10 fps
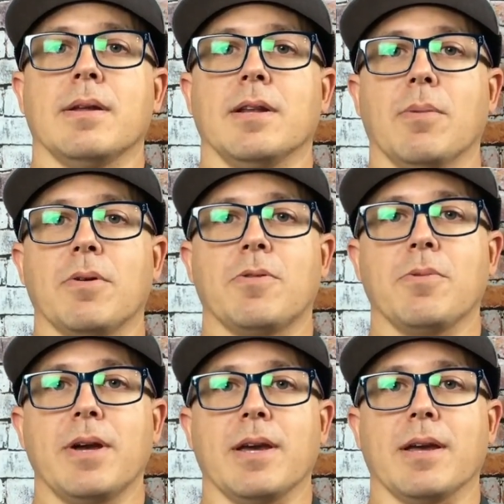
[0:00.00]
Number
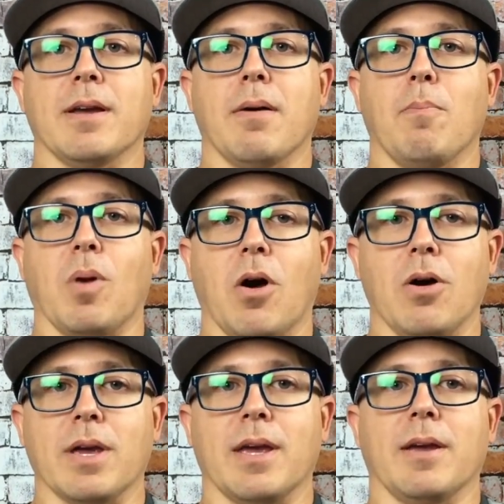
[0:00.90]
3,
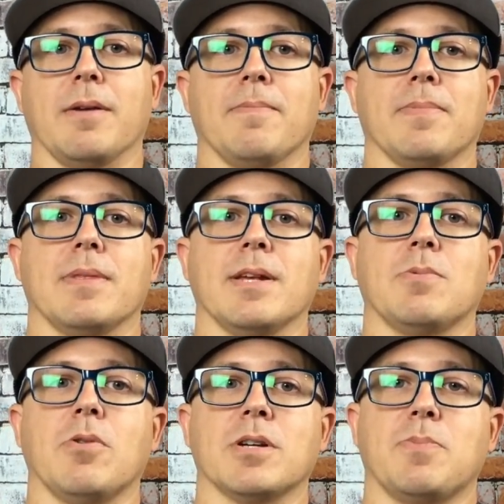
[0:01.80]
blogging. This
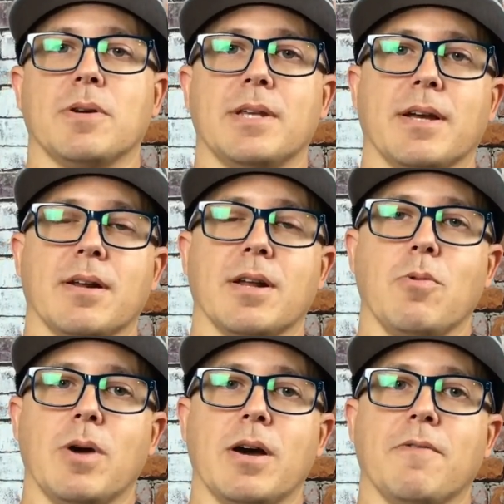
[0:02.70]
works particularly
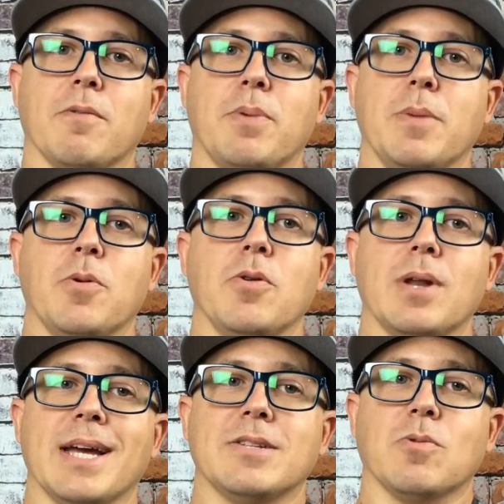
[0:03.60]
well for people who
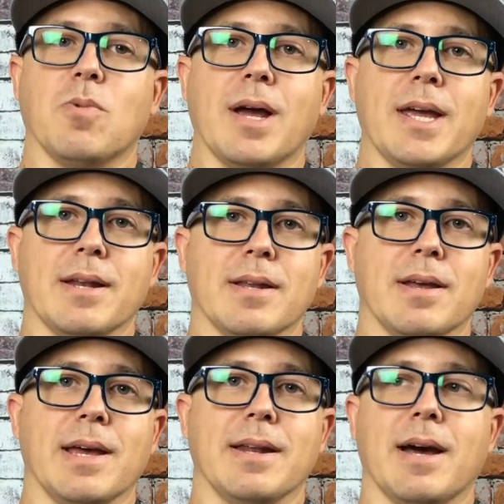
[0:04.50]
like to write
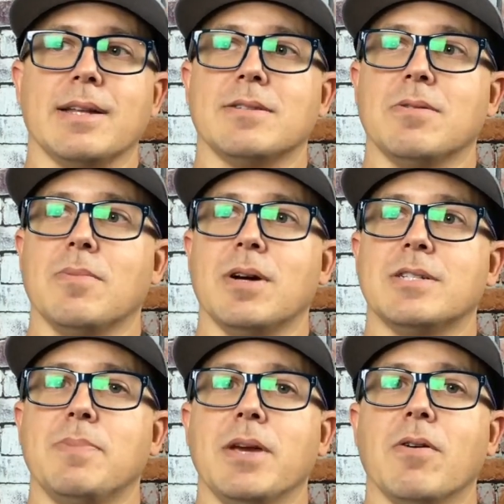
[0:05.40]
and not so
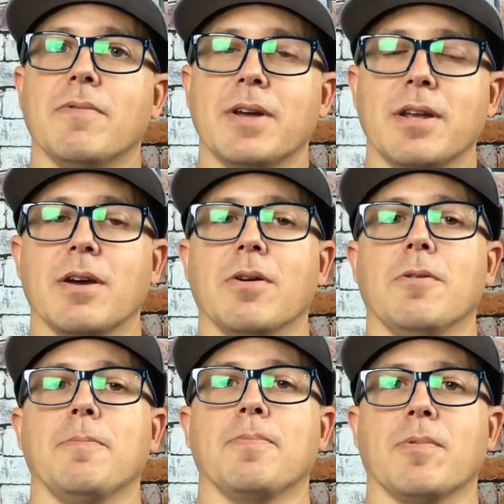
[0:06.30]
much be on video,
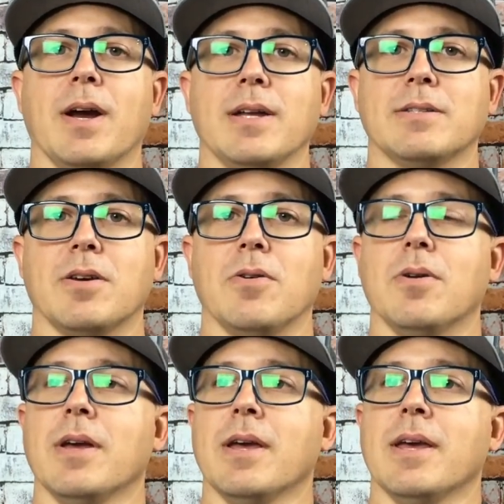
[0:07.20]
right? So
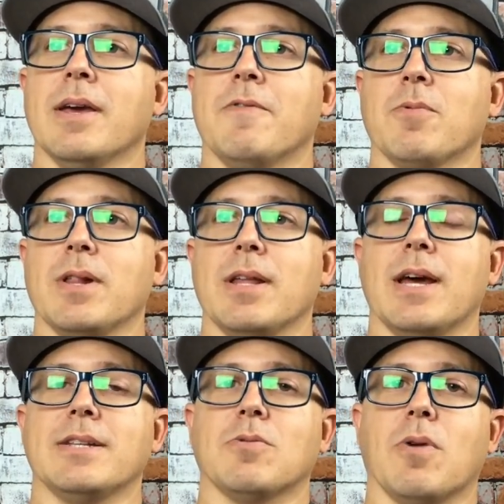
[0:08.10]
if you really
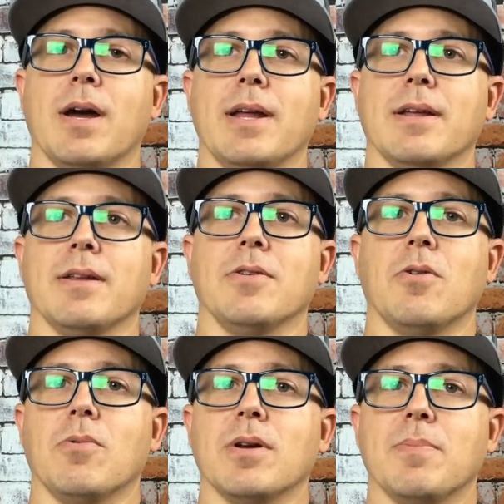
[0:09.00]
like to write and you
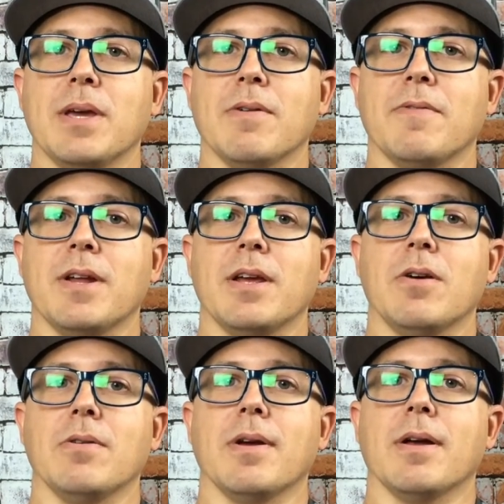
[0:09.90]
don't want to be on
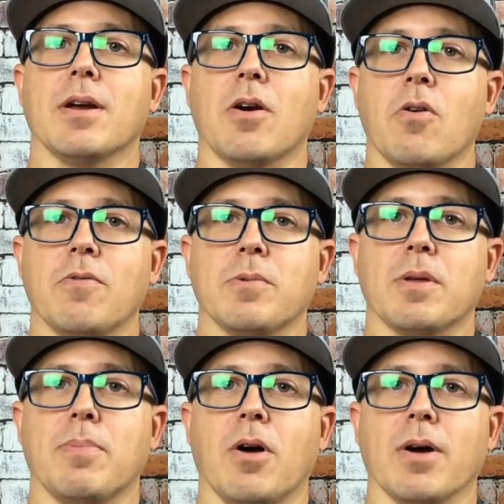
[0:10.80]
video, go
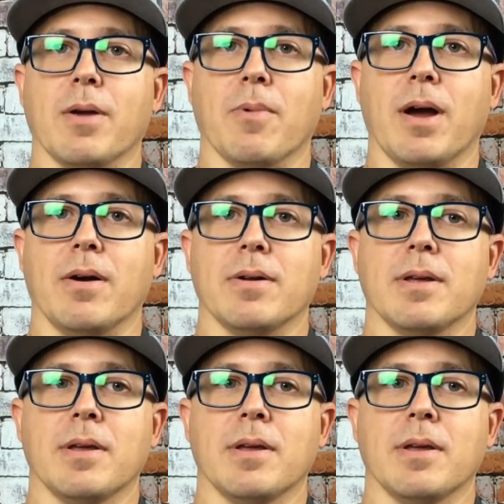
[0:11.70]
the blogging route.